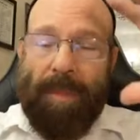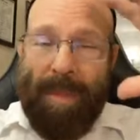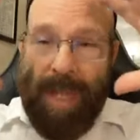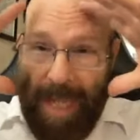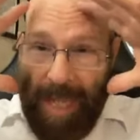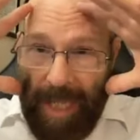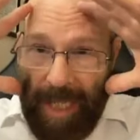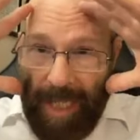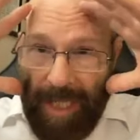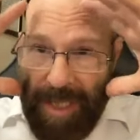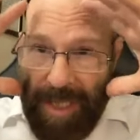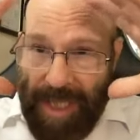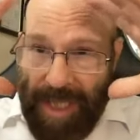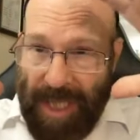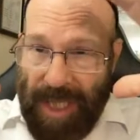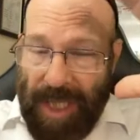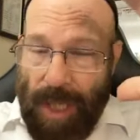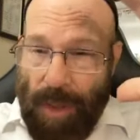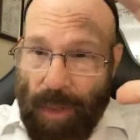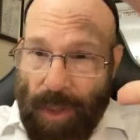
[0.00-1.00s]
and
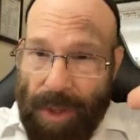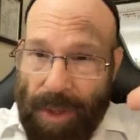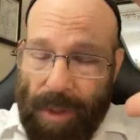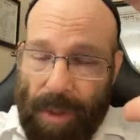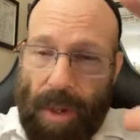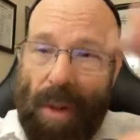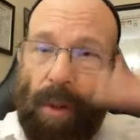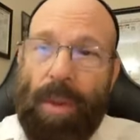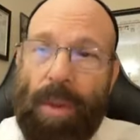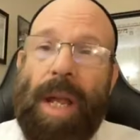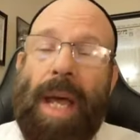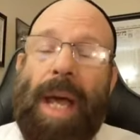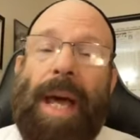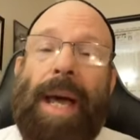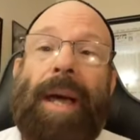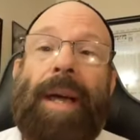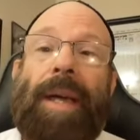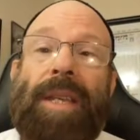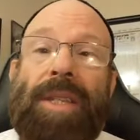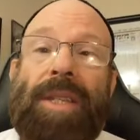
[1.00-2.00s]
see with your own
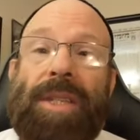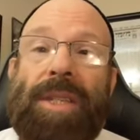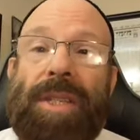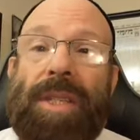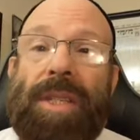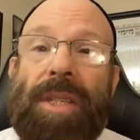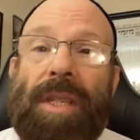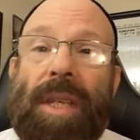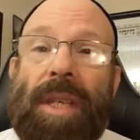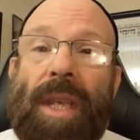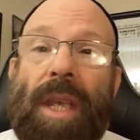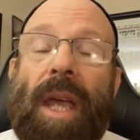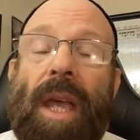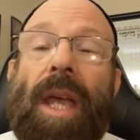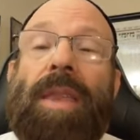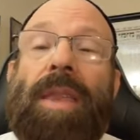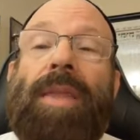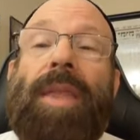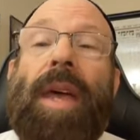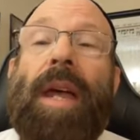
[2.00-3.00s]
eyes.
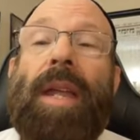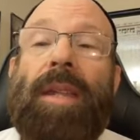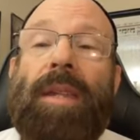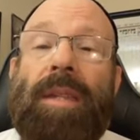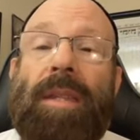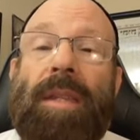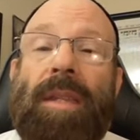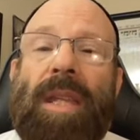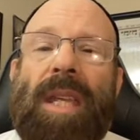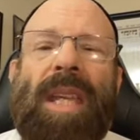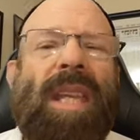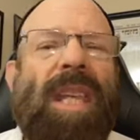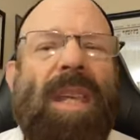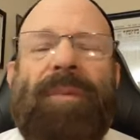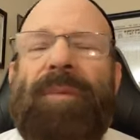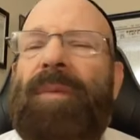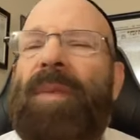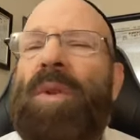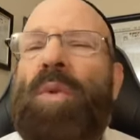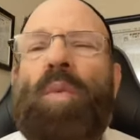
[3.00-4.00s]
And then,
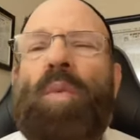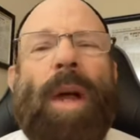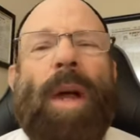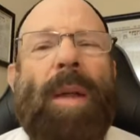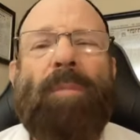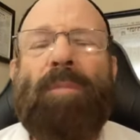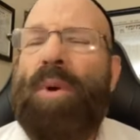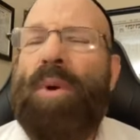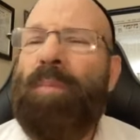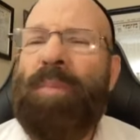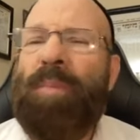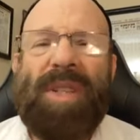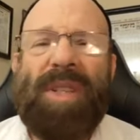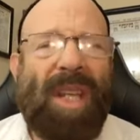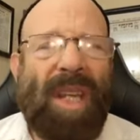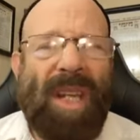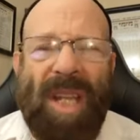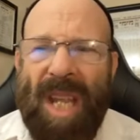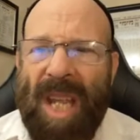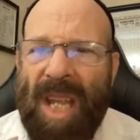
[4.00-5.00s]
if and when poop is
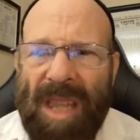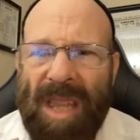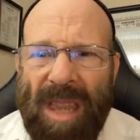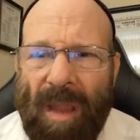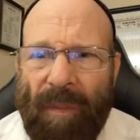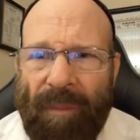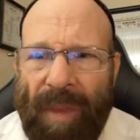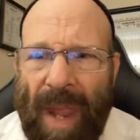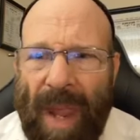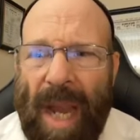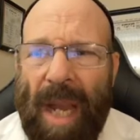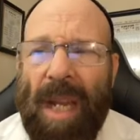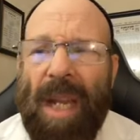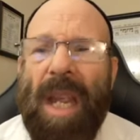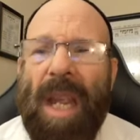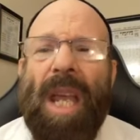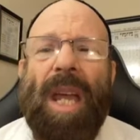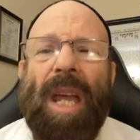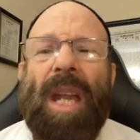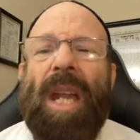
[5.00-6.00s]
going to hit the fan,
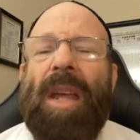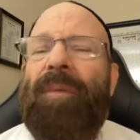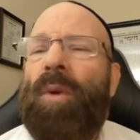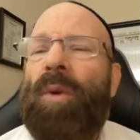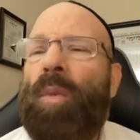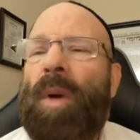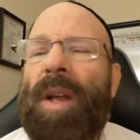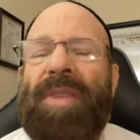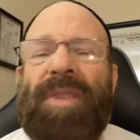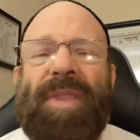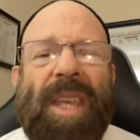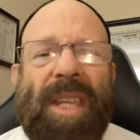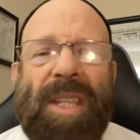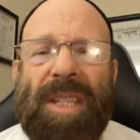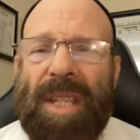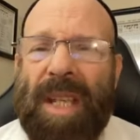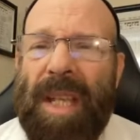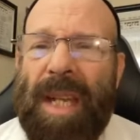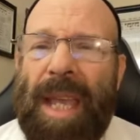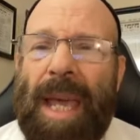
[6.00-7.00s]
and if and when things are
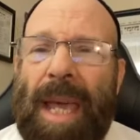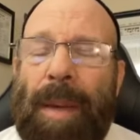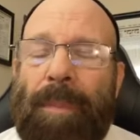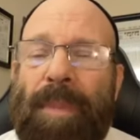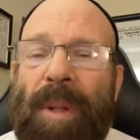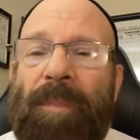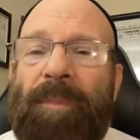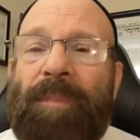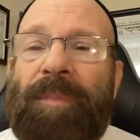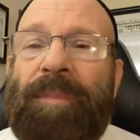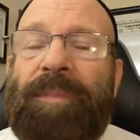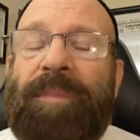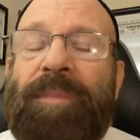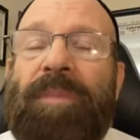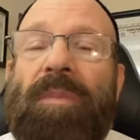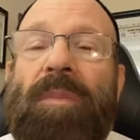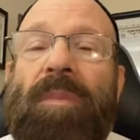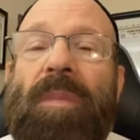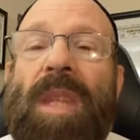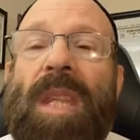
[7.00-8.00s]
going to happen,
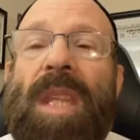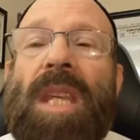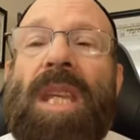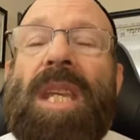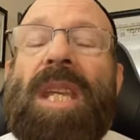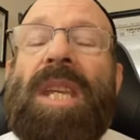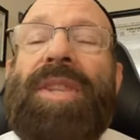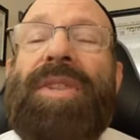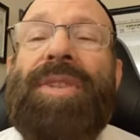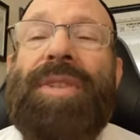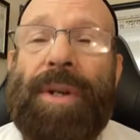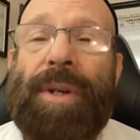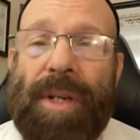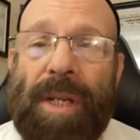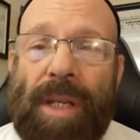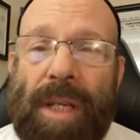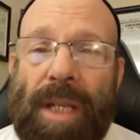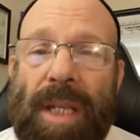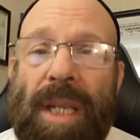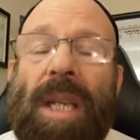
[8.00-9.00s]

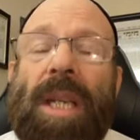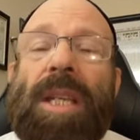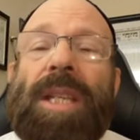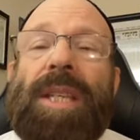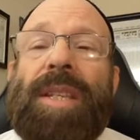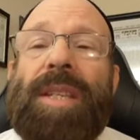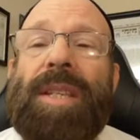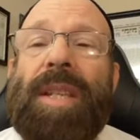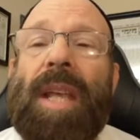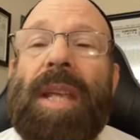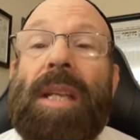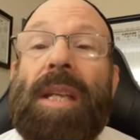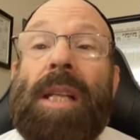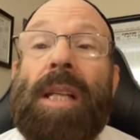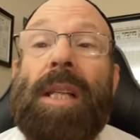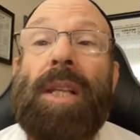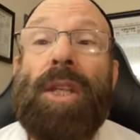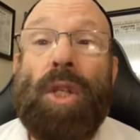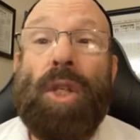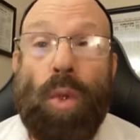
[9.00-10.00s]
internally,
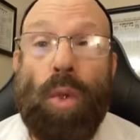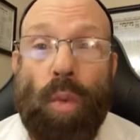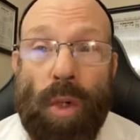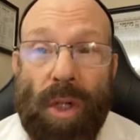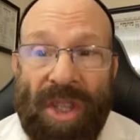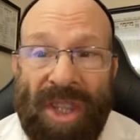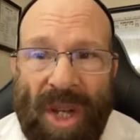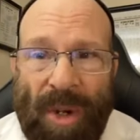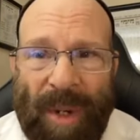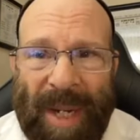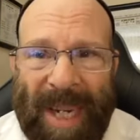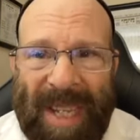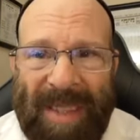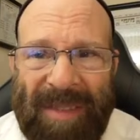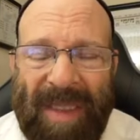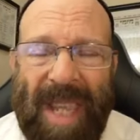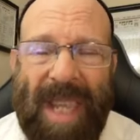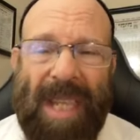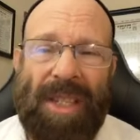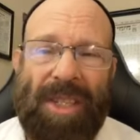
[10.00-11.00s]
psychically, you will know in
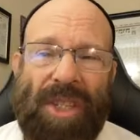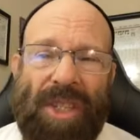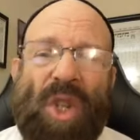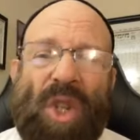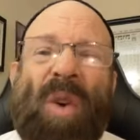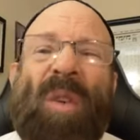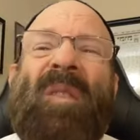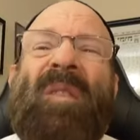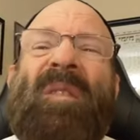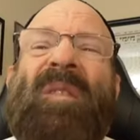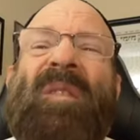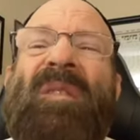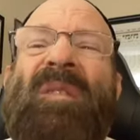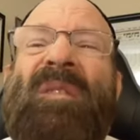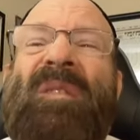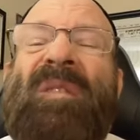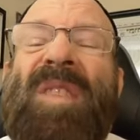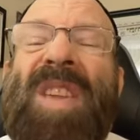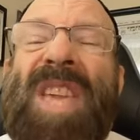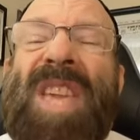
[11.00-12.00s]
advance. You'll
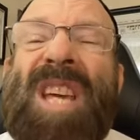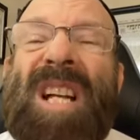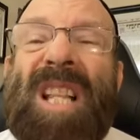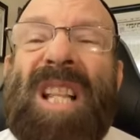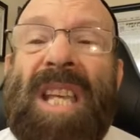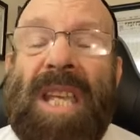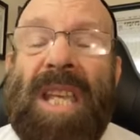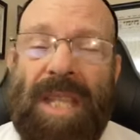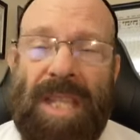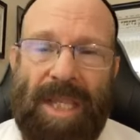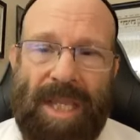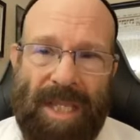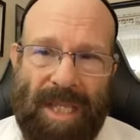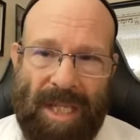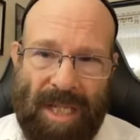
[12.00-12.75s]
feel it.